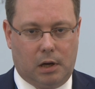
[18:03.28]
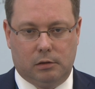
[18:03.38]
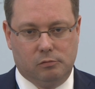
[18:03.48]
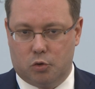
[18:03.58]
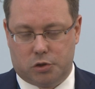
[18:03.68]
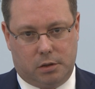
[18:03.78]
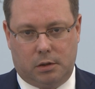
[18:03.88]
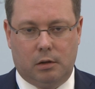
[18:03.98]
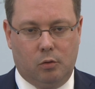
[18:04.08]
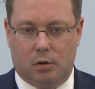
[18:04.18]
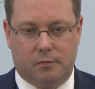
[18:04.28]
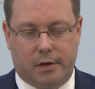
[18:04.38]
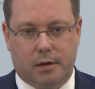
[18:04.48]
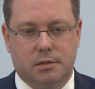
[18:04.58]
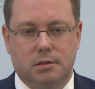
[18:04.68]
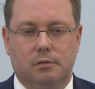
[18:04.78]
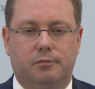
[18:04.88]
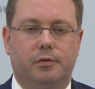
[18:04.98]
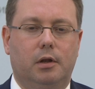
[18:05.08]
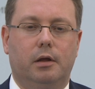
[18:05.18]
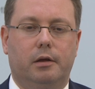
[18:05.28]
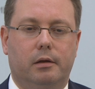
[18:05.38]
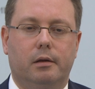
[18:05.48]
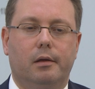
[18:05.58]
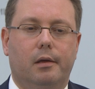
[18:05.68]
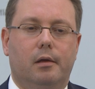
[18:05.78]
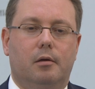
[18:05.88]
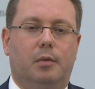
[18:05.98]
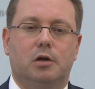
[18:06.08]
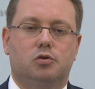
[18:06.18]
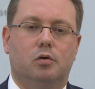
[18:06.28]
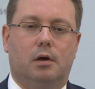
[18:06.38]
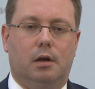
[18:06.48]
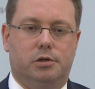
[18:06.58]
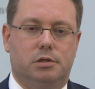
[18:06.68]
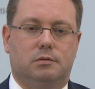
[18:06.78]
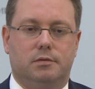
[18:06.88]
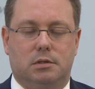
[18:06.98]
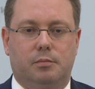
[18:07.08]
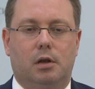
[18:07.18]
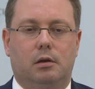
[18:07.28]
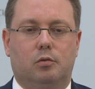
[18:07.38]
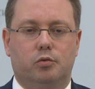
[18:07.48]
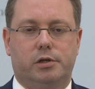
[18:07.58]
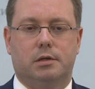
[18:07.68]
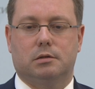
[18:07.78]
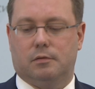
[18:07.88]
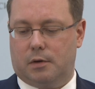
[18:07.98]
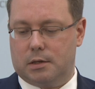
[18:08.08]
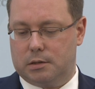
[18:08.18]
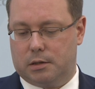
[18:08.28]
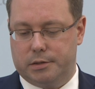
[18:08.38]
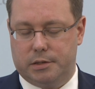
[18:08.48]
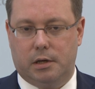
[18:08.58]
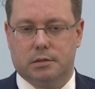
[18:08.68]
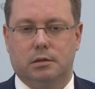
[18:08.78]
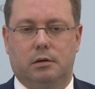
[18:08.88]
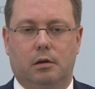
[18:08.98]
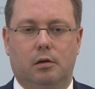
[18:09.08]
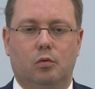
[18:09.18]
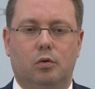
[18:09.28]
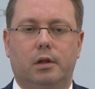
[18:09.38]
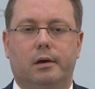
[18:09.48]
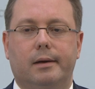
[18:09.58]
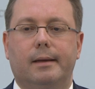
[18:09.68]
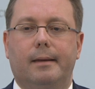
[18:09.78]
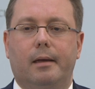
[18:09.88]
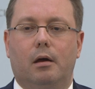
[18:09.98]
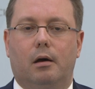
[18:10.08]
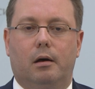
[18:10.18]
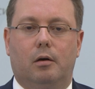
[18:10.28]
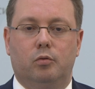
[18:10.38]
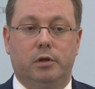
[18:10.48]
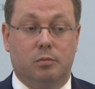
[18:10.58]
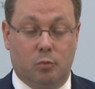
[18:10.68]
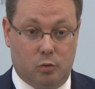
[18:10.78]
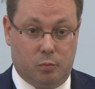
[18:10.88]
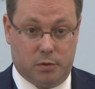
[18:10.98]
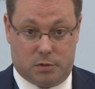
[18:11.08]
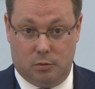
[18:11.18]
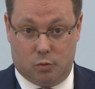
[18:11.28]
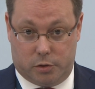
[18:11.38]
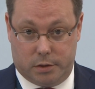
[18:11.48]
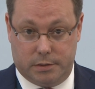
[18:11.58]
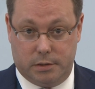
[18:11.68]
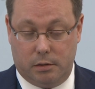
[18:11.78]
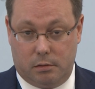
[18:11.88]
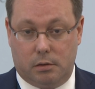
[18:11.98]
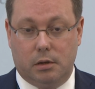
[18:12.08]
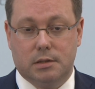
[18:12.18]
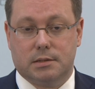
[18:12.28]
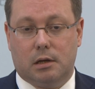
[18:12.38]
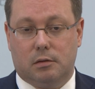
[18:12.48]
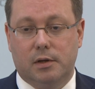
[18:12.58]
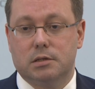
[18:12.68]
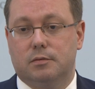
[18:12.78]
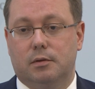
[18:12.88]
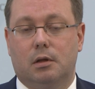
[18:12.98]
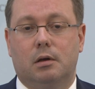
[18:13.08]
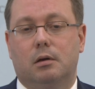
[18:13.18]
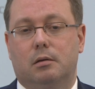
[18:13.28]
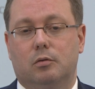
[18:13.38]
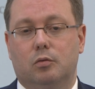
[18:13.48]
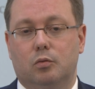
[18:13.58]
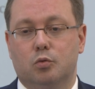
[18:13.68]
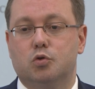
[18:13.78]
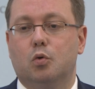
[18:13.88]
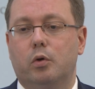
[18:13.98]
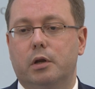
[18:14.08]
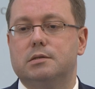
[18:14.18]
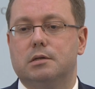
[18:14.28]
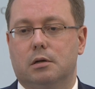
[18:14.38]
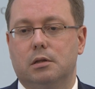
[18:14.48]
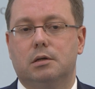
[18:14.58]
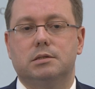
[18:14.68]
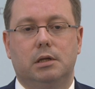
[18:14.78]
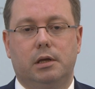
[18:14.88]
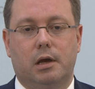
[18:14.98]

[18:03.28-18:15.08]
equities, they have, the money set aside for tax or different, lots of land lots in interesting regions, they can have difficulties.